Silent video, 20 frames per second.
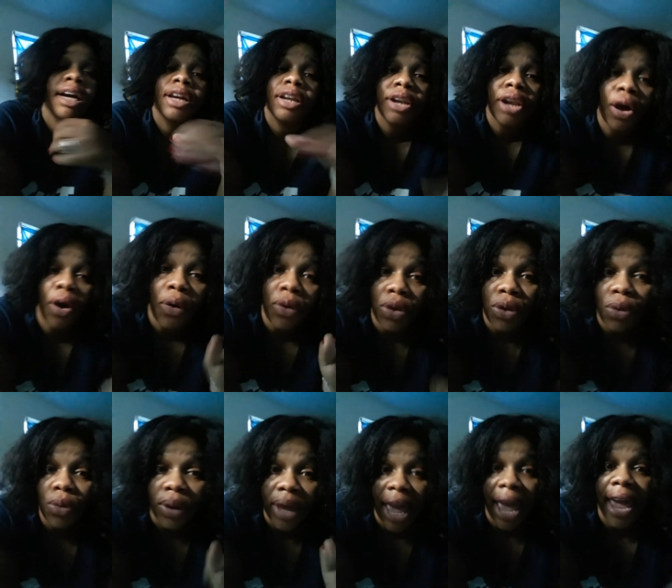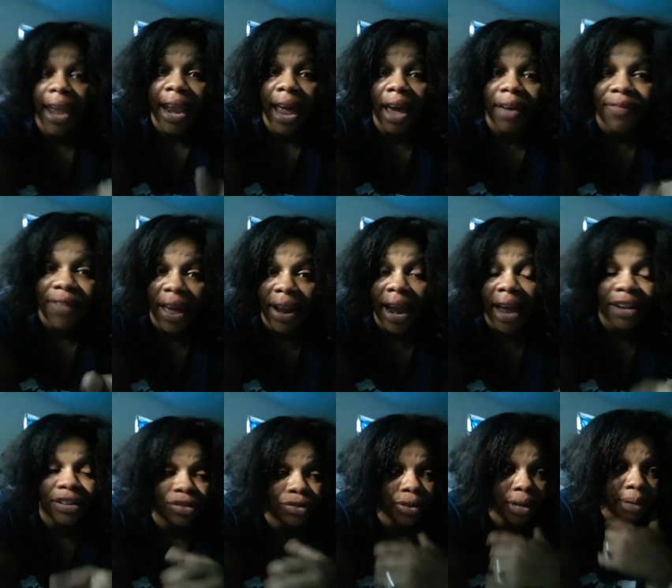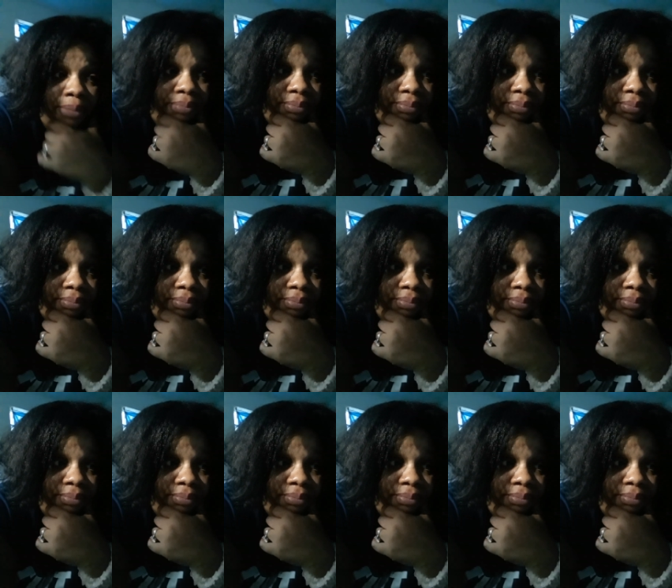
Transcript: No, you can't have that ice cream.